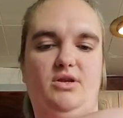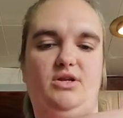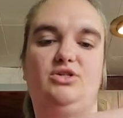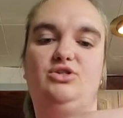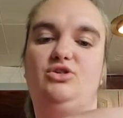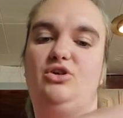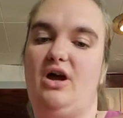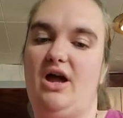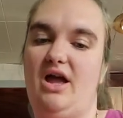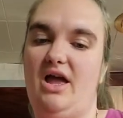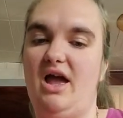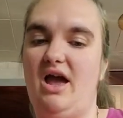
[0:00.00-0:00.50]
I'm
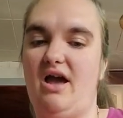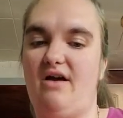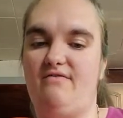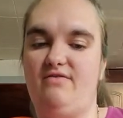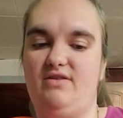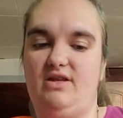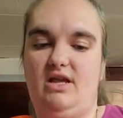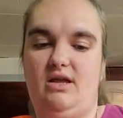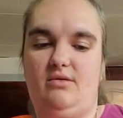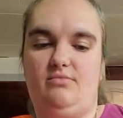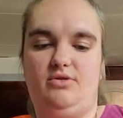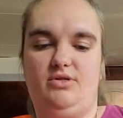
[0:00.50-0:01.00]
going to try
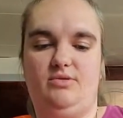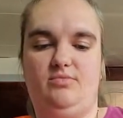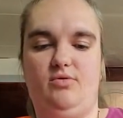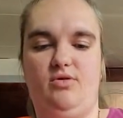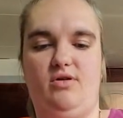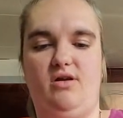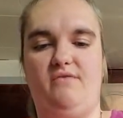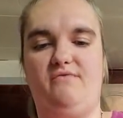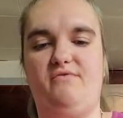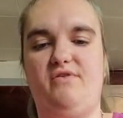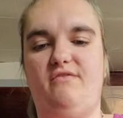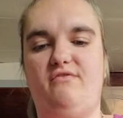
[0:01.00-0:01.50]
half a
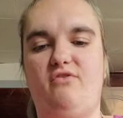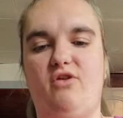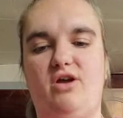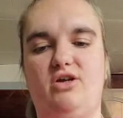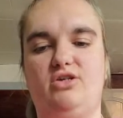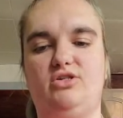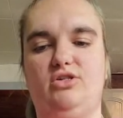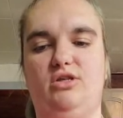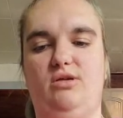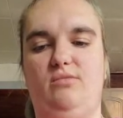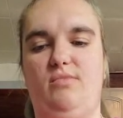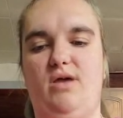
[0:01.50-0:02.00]
tablespoon. I've never
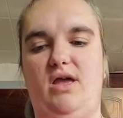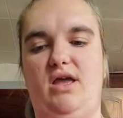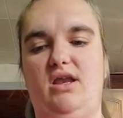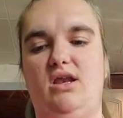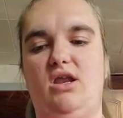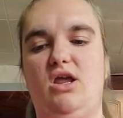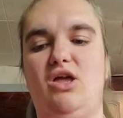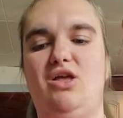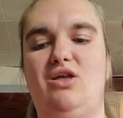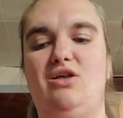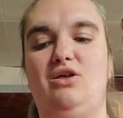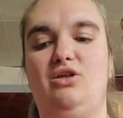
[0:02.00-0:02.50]
actually
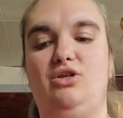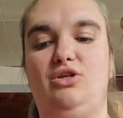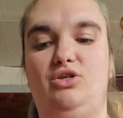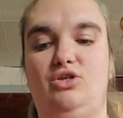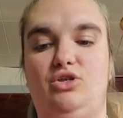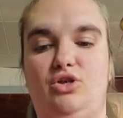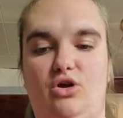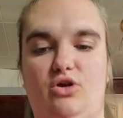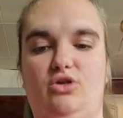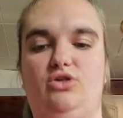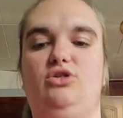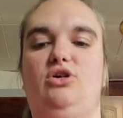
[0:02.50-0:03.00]
made
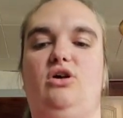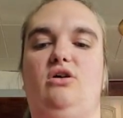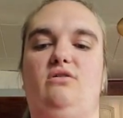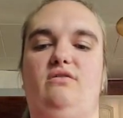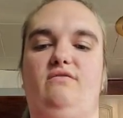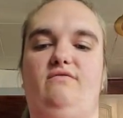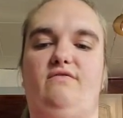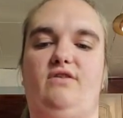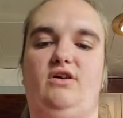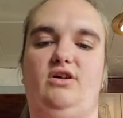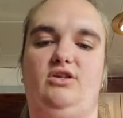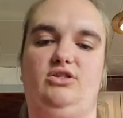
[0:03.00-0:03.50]
dark
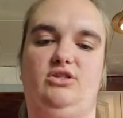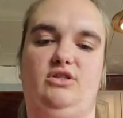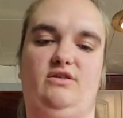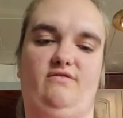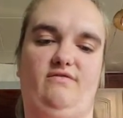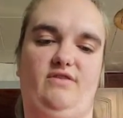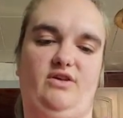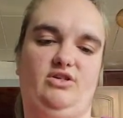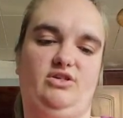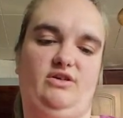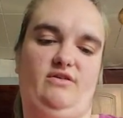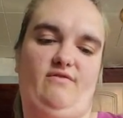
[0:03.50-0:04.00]
chocolate
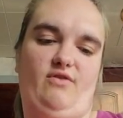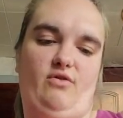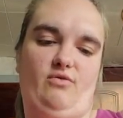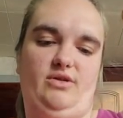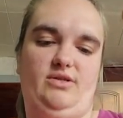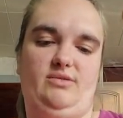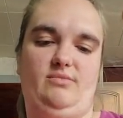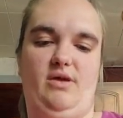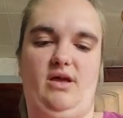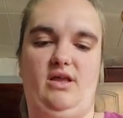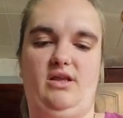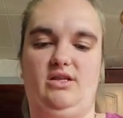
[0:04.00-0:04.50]
fudge. The fudge I've
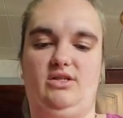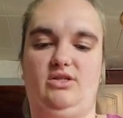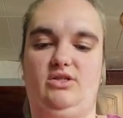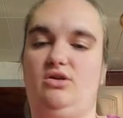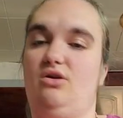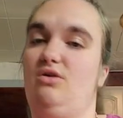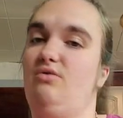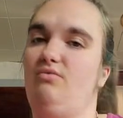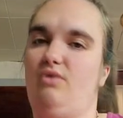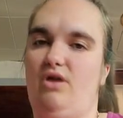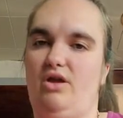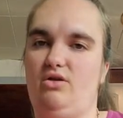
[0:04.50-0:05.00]
always made
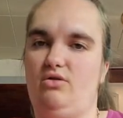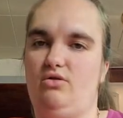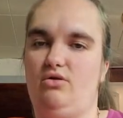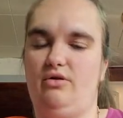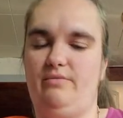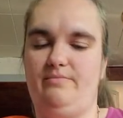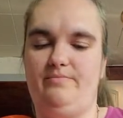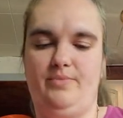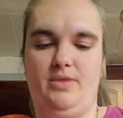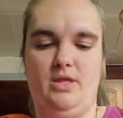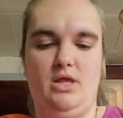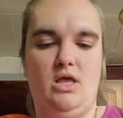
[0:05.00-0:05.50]
is
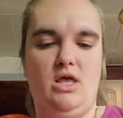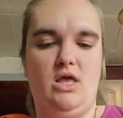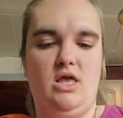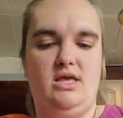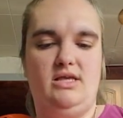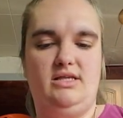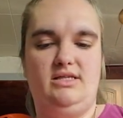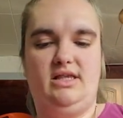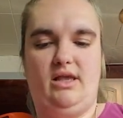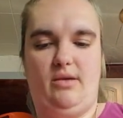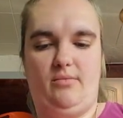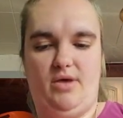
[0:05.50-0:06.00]
regular,
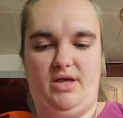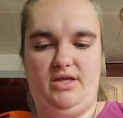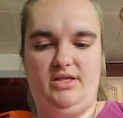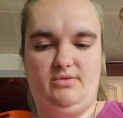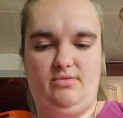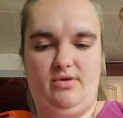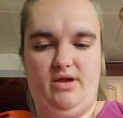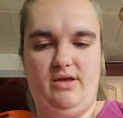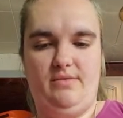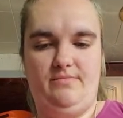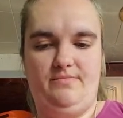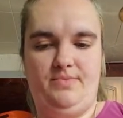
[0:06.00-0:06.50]

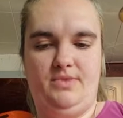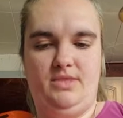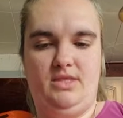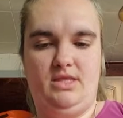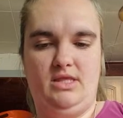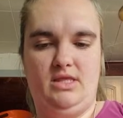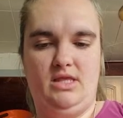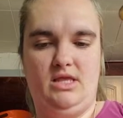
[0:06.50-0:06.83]
semi-sweet.